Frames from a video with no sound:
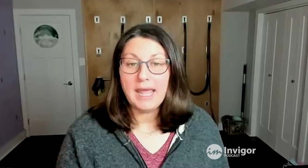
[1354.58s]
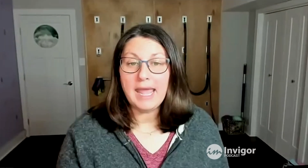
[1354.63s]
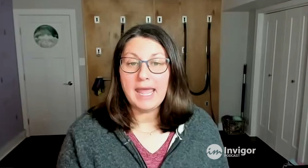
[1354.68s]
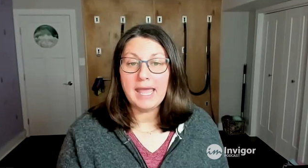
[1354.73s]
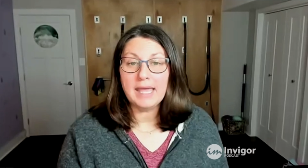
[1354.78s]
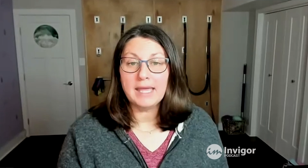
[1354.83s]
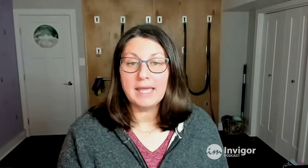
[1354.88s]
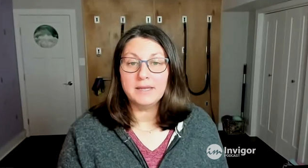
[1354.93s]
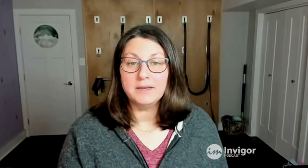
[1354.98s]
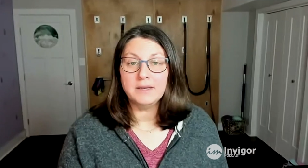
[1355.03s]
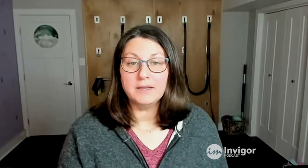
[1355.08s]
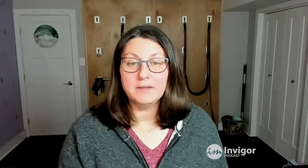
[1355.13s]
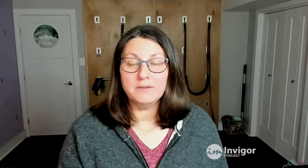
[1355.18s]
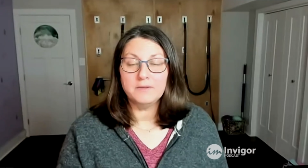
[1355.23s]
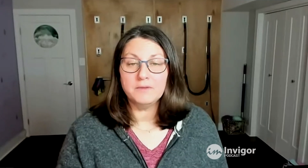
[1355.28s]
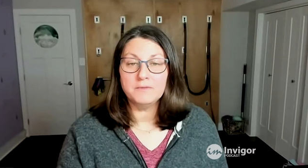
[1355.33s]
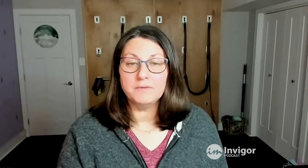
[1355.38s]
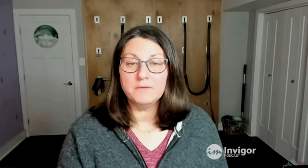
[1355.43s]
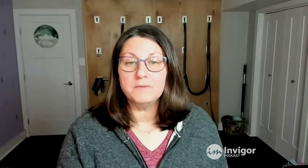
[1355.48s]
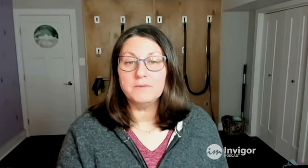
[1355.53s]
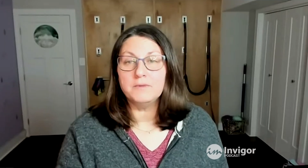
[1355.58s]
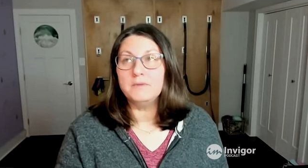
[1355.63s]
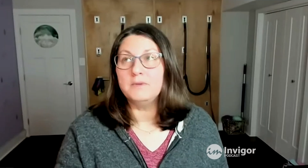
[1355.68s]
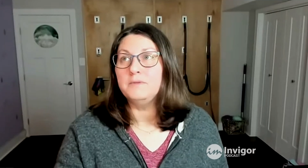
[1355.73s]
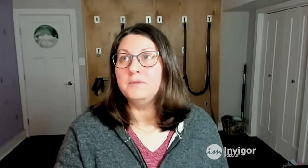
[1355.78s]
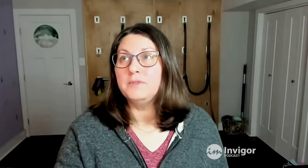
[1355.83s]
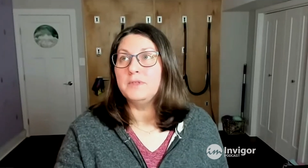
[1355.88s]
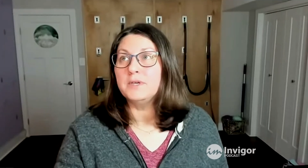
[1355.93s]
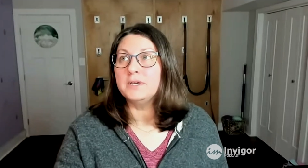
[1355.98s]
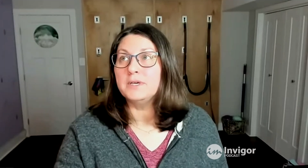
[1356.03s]
And
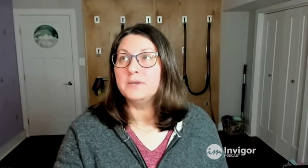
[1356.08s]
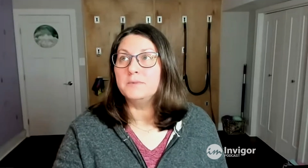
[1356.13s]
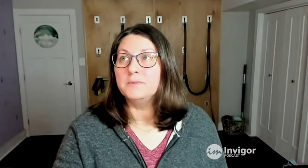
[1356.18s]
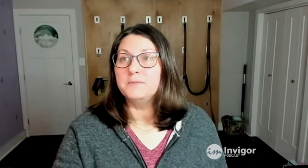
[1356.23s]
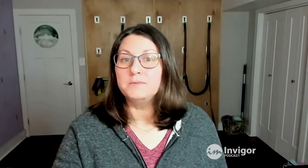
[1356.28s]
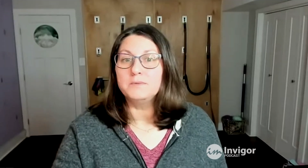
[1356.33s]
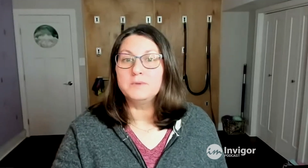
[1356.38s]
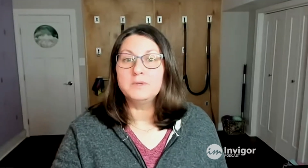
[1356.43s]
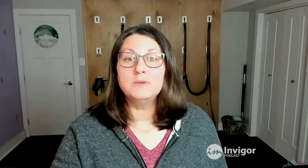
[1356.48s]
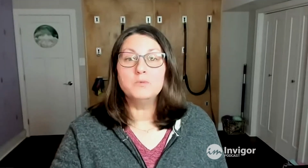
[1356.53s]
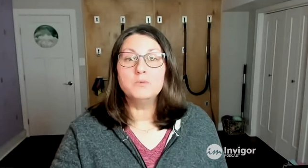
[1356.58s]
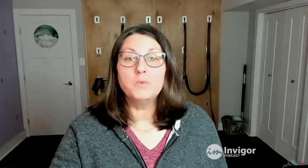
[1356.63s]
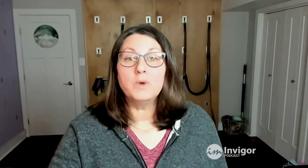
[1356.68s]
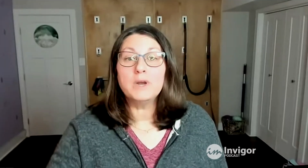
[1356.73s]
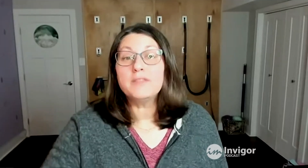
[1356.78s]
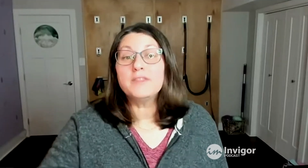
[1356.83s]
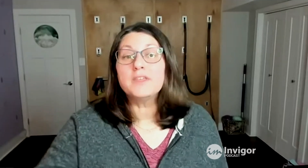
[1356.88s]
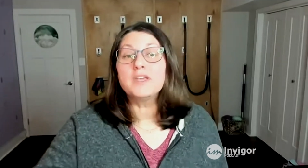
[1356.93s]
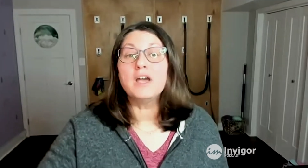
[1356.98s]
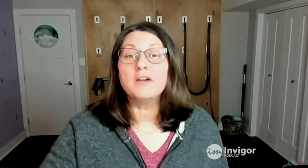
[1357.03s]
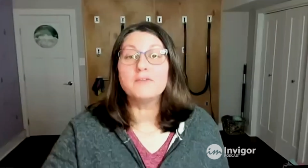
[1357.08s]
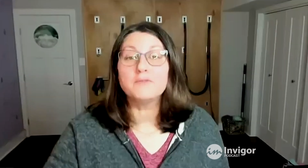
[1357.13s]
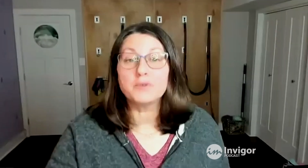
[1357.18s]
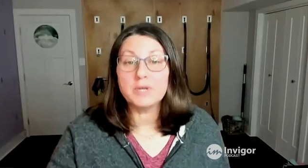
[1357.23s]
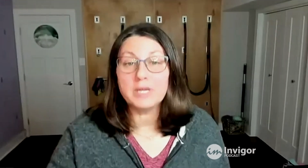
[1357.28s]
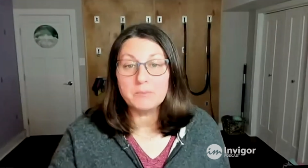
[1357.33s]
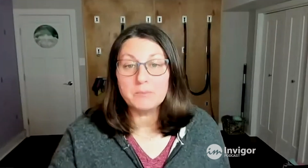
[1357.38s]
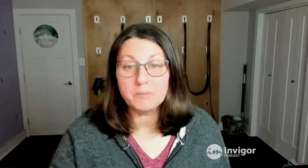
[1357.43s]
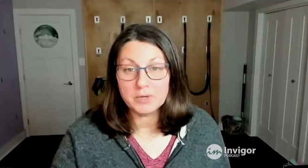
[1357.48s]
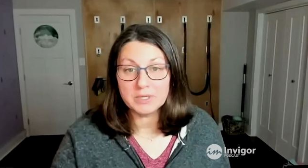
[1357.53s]
one of the
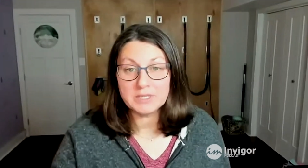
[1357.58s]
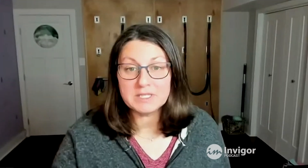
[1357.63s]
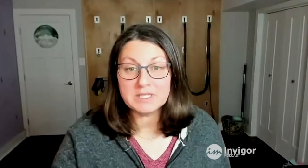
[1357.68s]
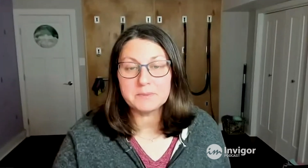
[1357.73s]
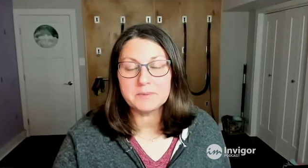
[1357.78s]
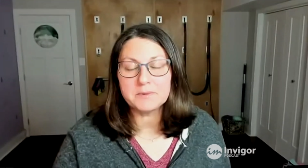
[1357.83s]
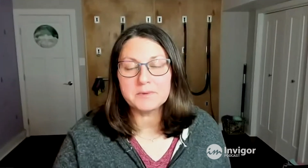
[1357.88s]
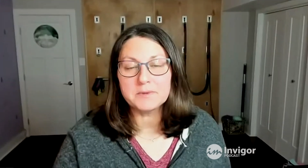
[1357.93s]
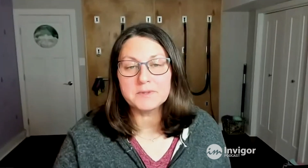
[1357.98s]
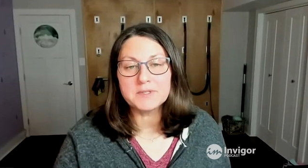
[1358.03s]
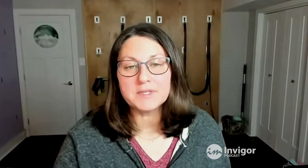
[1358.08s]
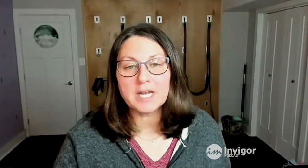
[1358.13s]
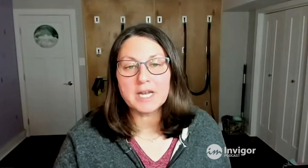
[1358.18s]
governing principles